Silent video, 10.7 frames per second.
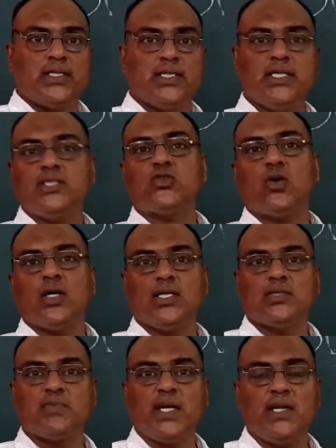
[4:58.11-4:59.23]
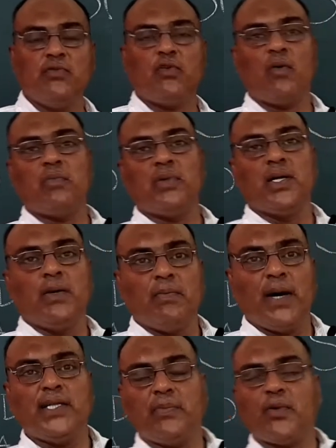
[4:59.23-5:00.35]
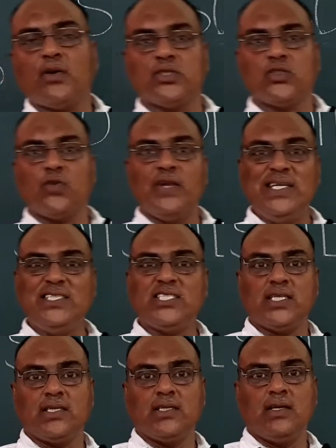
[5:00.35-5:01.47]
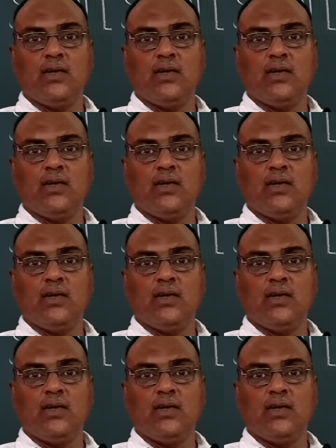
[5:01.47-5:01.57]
This soil is mainly formed by the process of leaching.